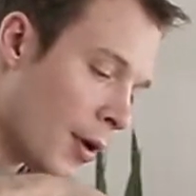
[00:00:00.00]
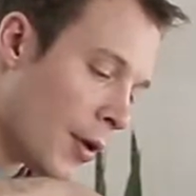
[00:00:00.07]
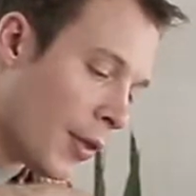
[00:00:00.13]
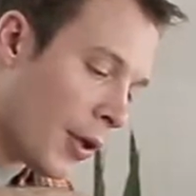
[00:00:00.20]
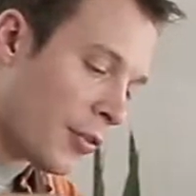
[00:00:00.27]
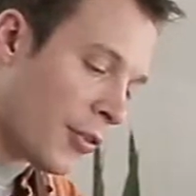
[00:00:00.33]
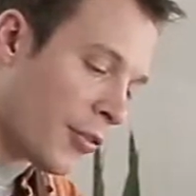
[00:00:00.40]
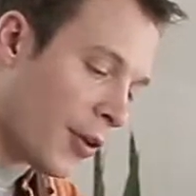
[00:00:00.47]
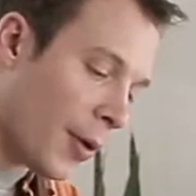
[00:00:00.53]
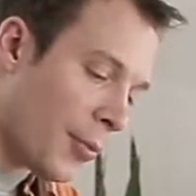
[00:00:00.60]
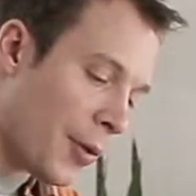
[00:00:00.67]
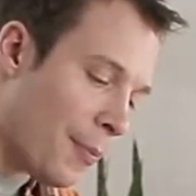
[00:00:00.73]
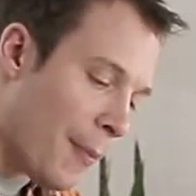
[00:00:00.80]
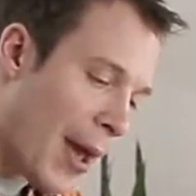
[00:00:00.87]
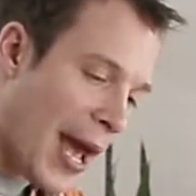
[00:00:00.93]
There's
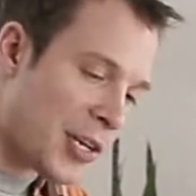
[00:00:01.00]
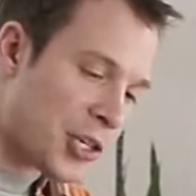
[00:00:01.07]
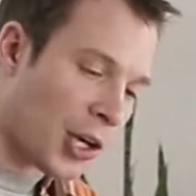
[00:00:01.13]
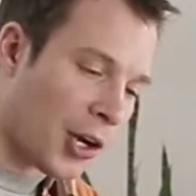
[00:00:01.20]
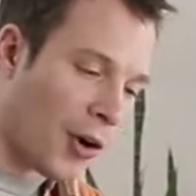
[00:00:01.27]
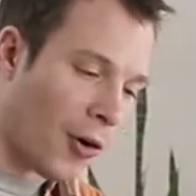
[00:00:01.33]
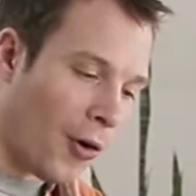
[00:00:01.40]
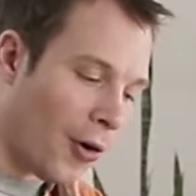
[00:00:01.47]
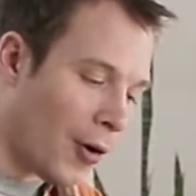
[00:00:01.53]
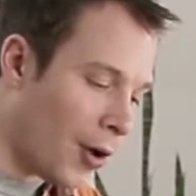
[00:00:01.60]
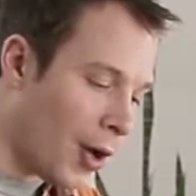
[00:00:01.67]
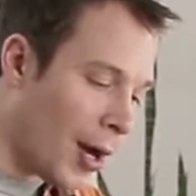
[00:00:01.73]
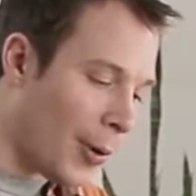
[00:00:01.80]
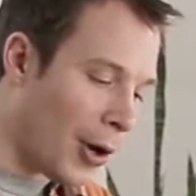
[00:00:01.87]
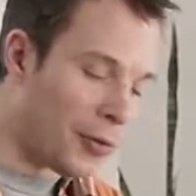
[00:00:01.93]
something magical
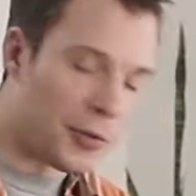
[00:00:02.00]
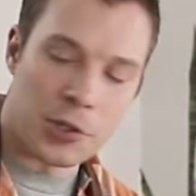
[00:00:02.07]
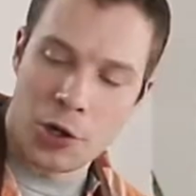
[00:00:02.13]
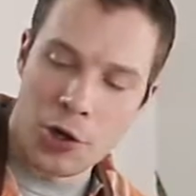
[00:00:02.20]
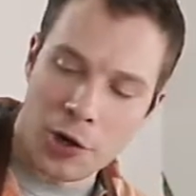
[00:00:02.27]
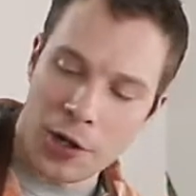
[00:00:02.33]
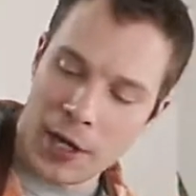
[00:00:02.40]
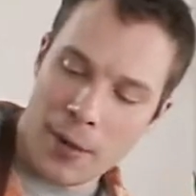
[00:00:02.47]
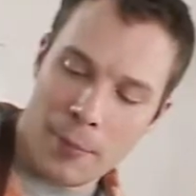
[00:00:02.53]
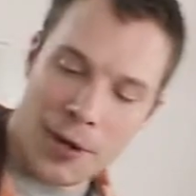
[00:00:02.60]
about cooking a